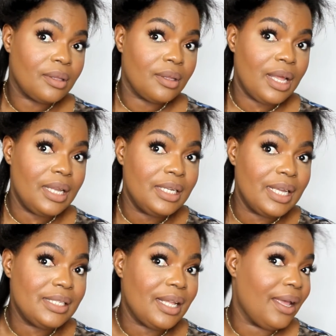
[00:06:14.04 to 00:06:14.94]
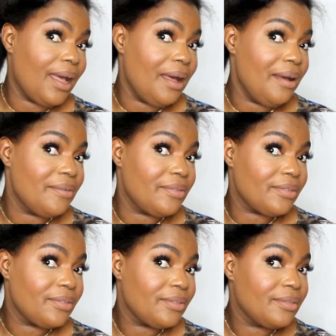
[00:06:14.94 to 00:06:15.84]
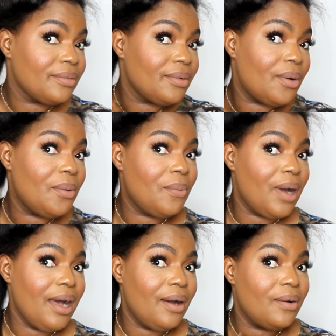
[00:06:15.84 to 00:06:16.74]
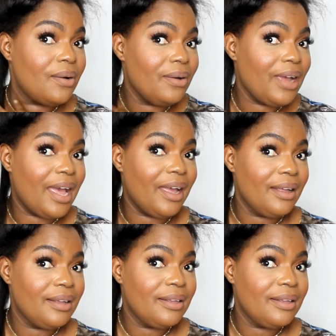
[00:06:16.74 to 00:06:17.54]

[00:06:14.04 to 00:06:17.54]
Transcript: And yes, I have. Oh wow, okay.